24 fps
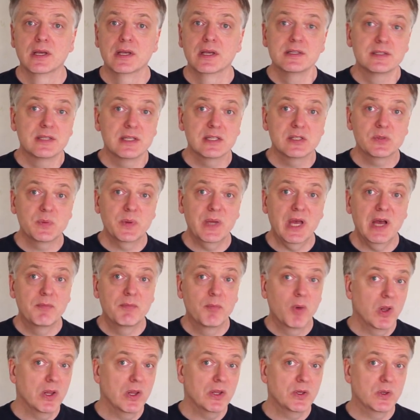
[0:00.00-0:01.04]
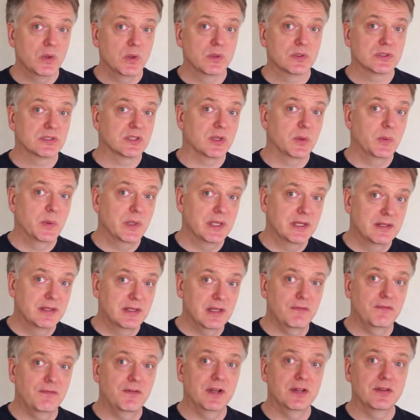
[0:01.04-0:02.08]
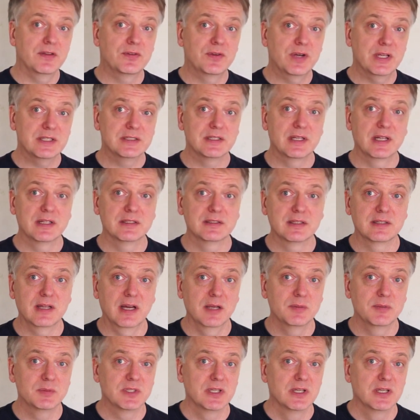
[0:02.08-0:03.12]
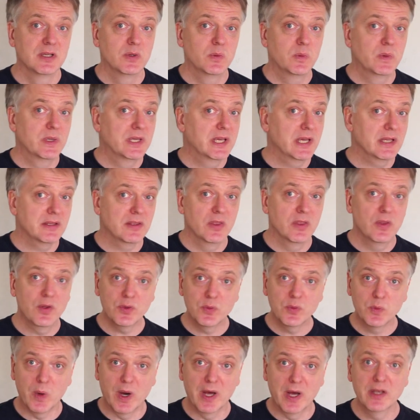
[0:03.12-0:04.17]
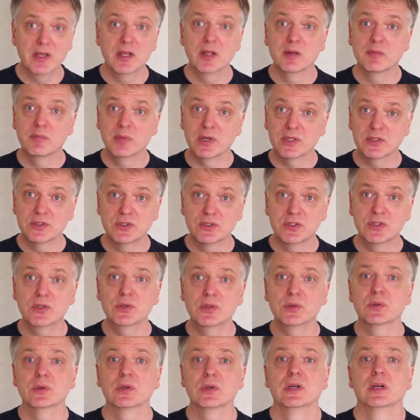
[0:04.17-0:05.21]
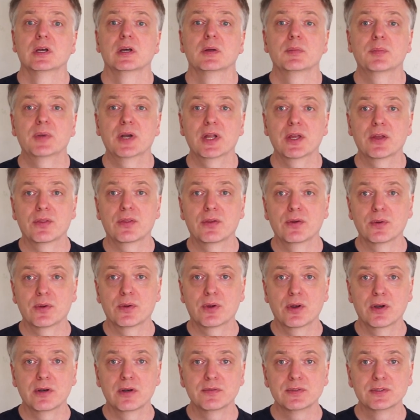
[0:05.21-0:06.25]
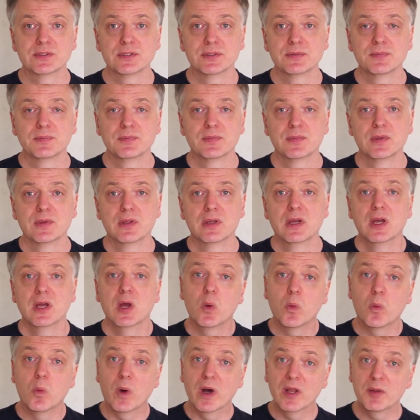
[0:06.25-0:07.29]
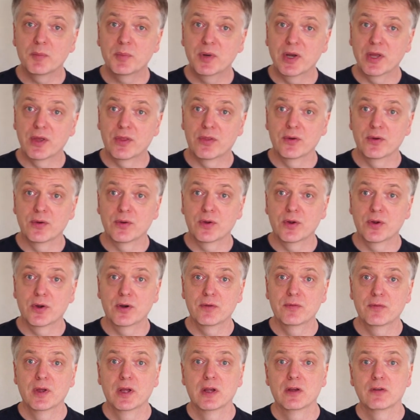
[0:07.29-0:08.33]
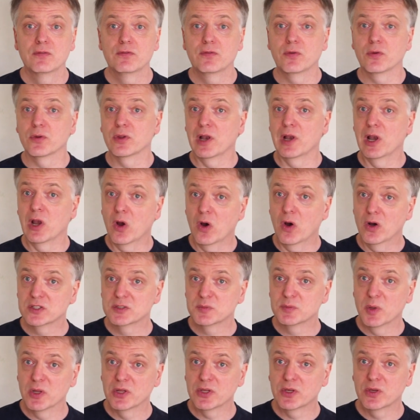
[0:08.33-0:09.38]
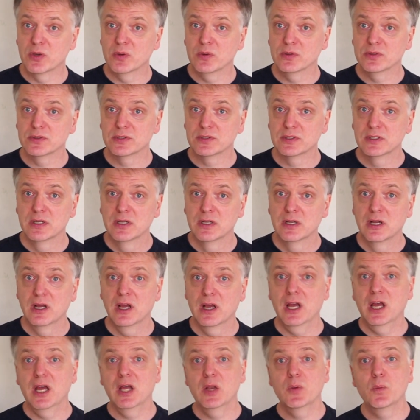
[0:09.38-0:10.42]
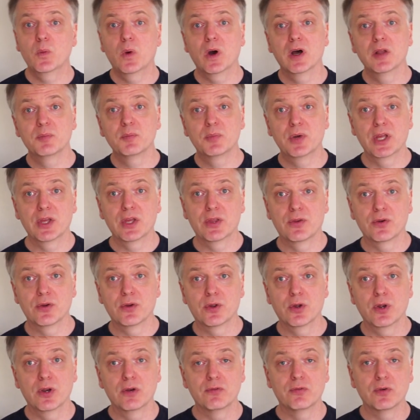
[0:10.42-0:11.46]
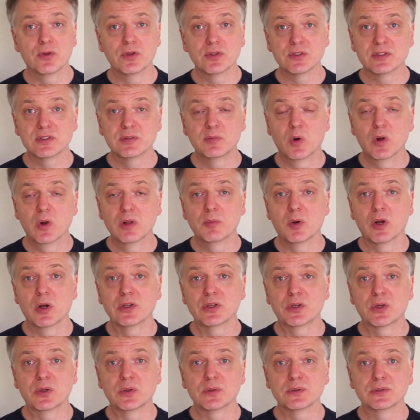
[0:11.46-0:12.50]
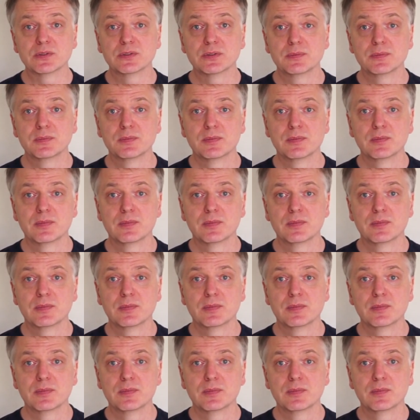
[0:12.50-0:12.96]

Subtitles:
Since we have molecules with different residence times, we get not one, but two breakthrough curves. One breakthrough curve for the large molecules and one breakthrough curve for the small molecules.